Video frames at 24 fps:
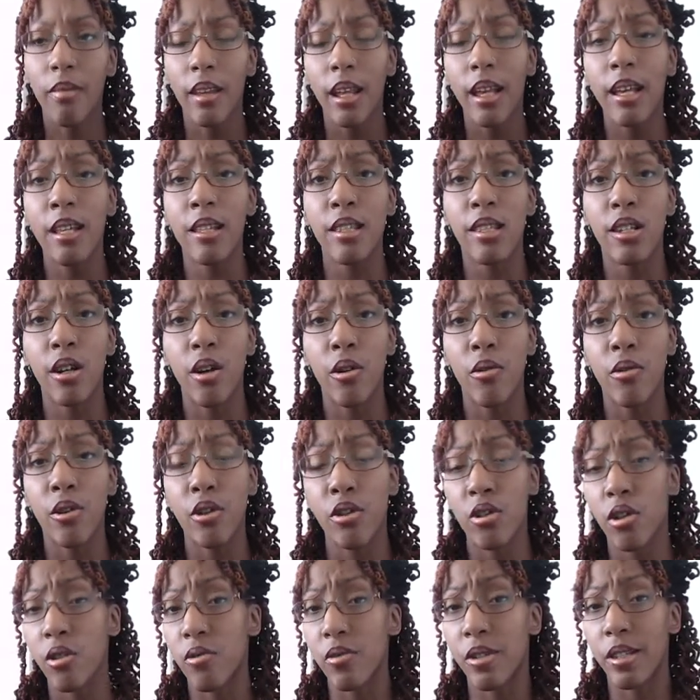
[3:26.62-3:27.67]
And so
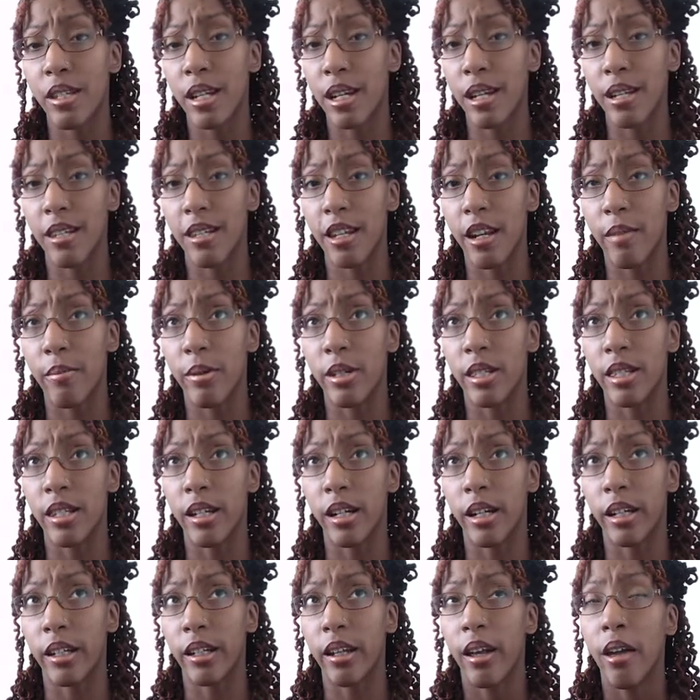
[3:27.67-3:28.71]
there's no studies that have been
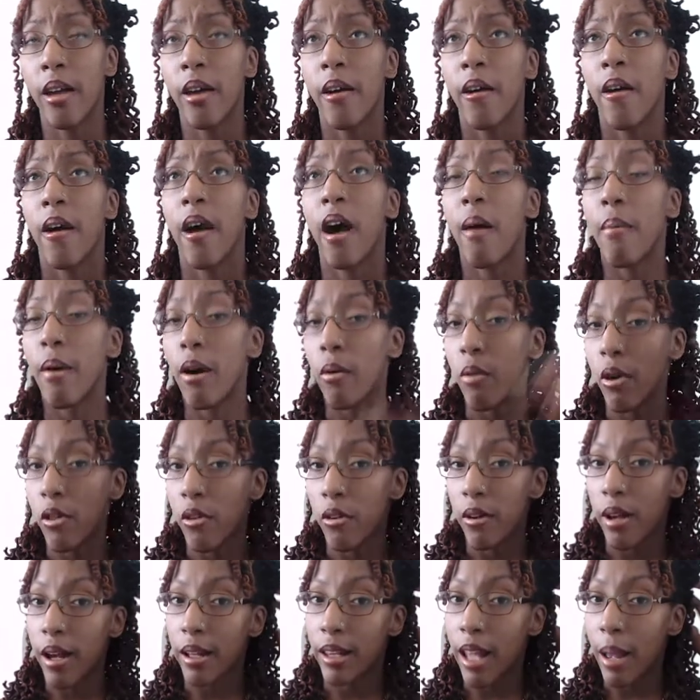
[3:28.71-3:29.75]
done about whether
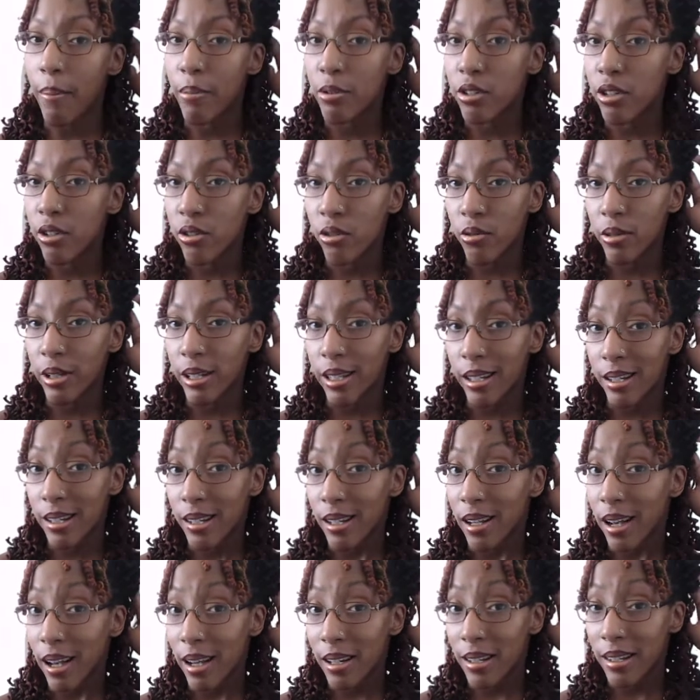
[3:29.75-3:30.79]
or not Lapis Lazuli is
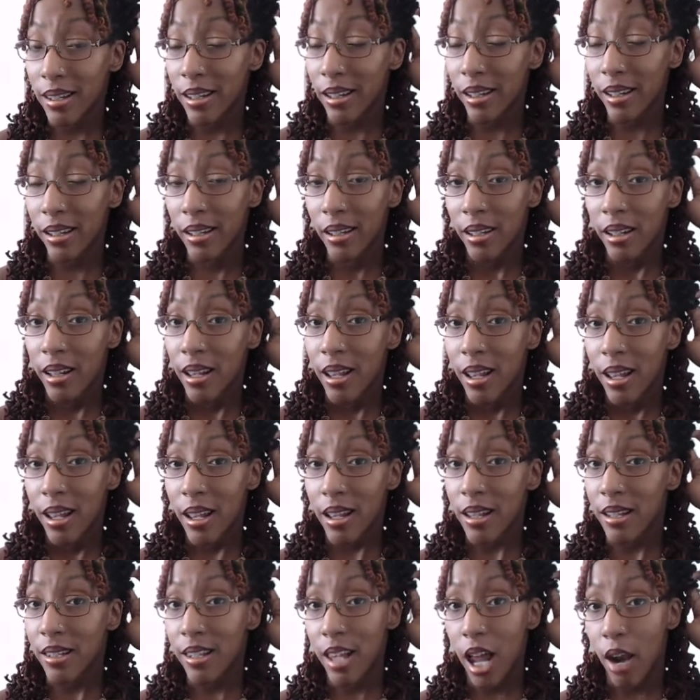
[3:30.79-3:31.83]
toxic
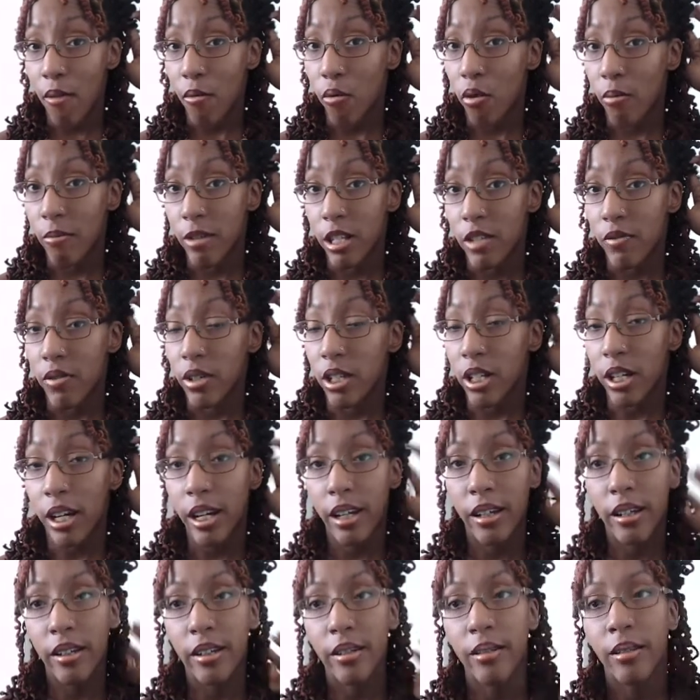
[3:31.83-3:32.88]
inside of a woman's
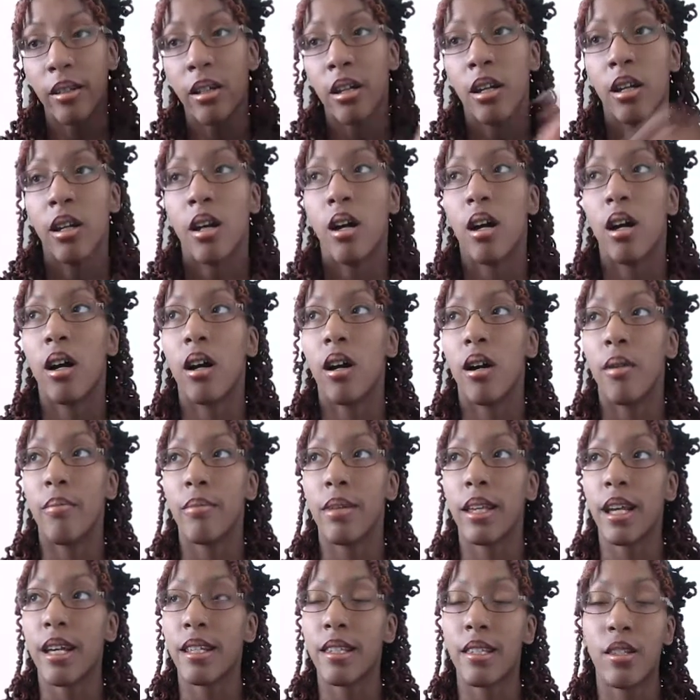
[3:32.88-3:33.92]
vagina.
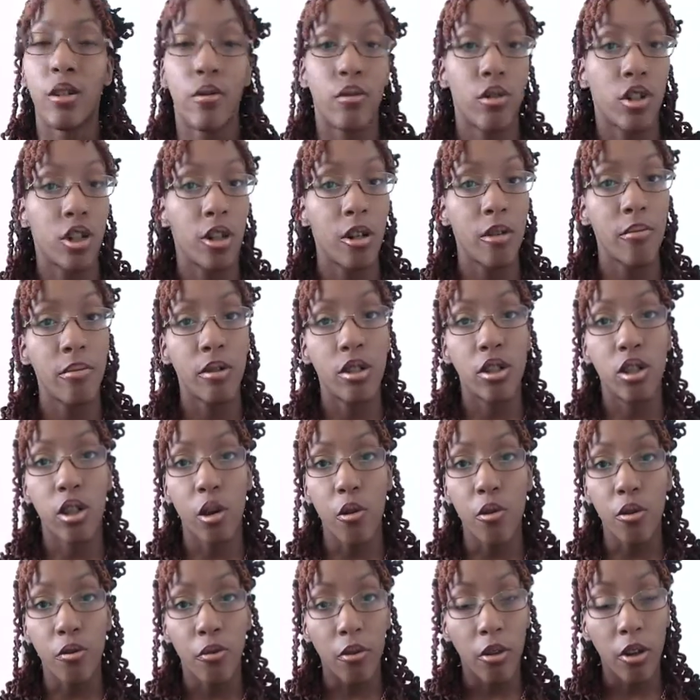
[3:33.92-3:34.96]
Yes, no, it shouldn't be
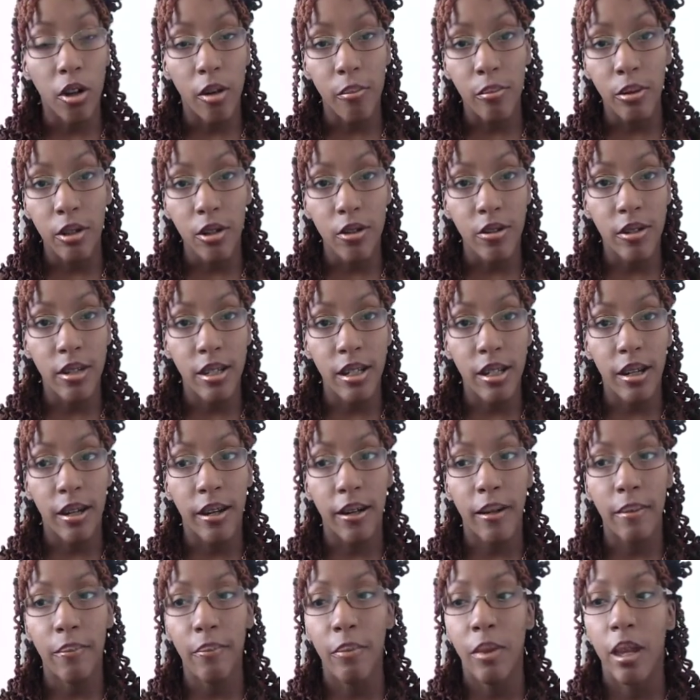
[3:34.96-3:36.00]
soaked for long periods of
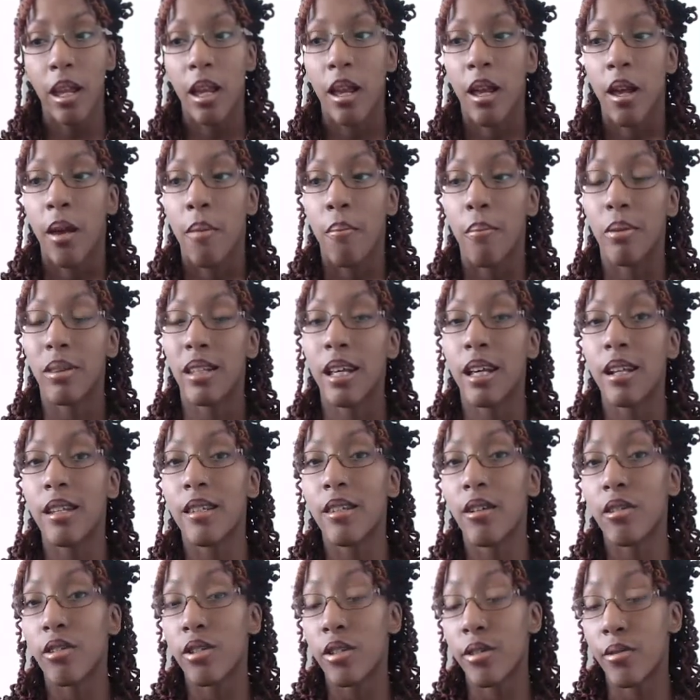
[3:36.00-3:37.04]
time, but that is
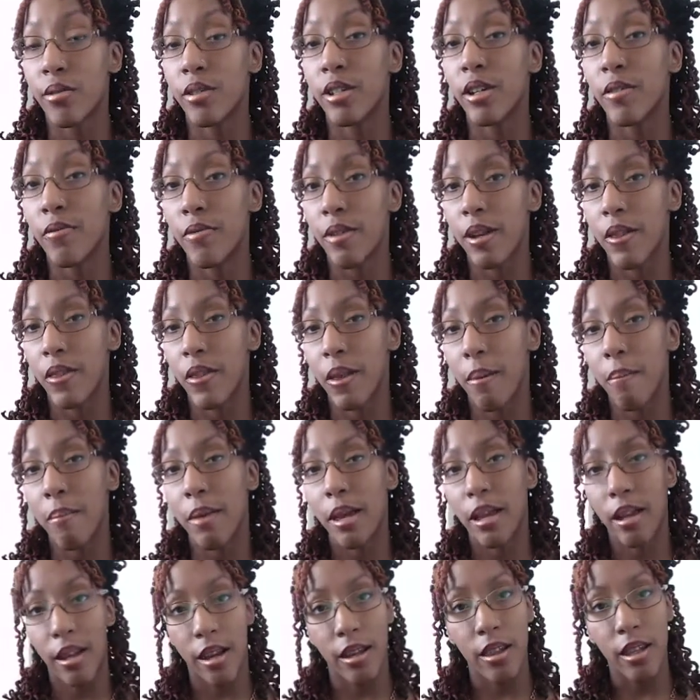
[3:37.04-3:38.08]
also different than
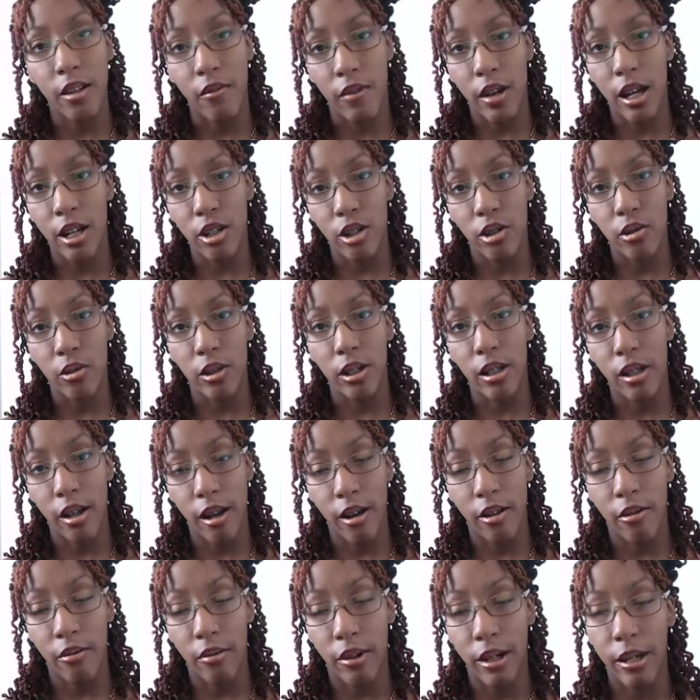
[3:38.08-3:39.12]
being in the vaginal
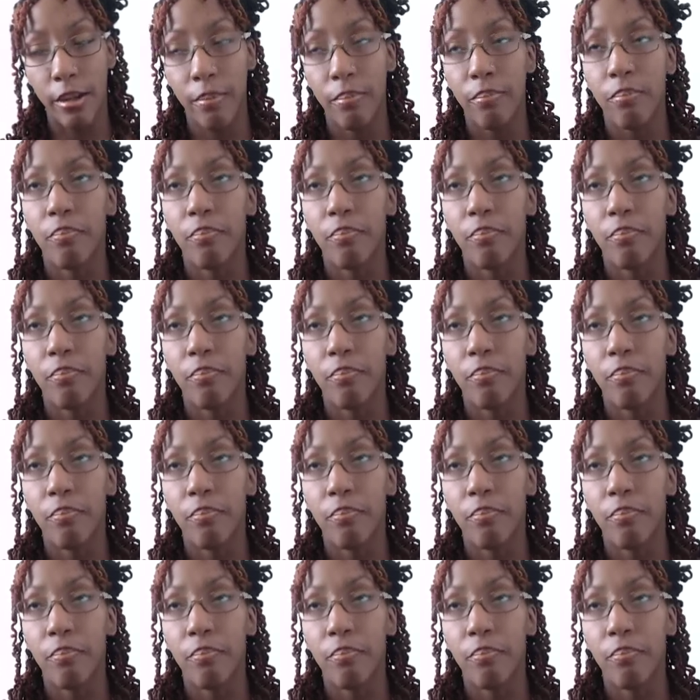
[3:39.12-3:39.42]
canal, right?